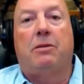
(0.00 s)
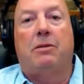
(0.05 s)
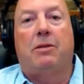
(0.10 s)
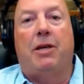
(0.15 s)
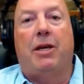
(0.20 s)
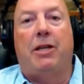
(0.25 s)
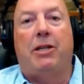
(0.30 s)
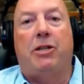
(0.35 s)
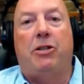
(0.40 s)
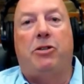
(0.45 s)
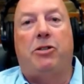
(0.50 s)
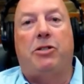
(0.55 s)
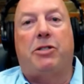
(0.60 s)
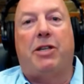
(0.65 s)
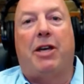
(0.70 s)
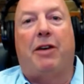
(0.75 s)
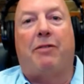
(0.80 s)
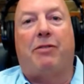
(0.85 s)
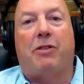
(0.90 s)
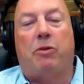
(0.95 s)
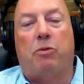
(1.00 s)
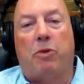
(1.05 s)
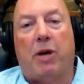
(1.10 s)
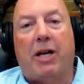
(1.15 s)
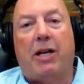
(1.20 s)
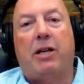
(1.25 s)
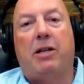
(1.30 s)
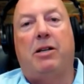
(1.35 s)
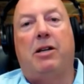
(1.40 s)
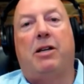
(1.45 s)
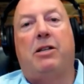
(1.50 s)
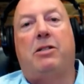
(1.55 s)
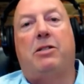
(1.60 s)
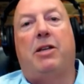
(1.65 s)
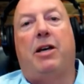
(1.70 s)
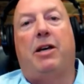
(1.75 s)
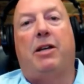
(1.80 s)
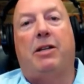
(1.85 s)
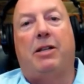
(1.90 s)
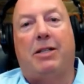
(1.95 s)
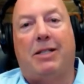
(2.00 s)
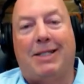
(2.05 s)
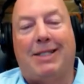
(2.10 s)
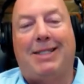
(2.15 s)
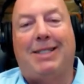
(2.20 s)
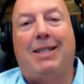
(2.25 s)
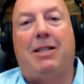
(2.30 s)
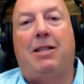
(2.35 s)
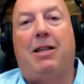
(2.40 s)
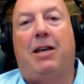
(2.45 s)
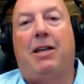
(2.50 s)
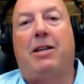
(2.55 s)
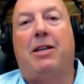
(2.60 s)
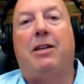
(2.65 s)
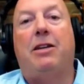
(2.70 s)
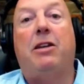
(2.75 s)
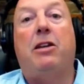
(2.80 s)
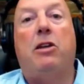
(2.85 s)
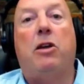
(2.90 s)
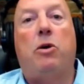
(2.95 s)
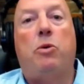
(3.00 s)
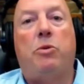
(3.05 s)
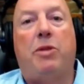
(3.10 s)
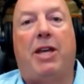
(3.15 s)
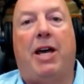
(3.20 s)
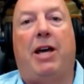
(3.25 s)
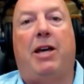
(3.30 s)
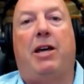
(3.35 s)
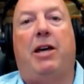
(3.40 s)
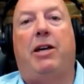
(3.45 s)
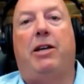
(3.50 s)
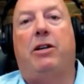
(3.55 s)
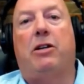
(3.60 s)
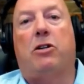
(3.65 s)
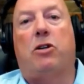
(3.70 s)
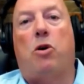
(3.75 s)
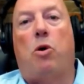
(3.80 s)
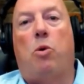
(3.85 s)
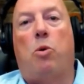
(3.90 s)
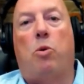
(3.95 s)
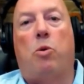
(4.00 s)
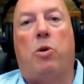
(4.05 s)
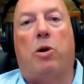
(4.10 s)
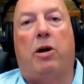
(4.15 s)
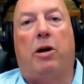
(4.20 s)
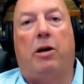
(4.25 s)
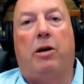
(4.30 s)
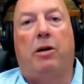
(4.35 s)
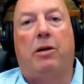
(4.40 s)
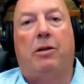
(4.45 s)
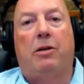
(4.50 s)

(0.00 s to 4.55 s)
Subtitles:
And you just have to recognize that and see that and know that at your core,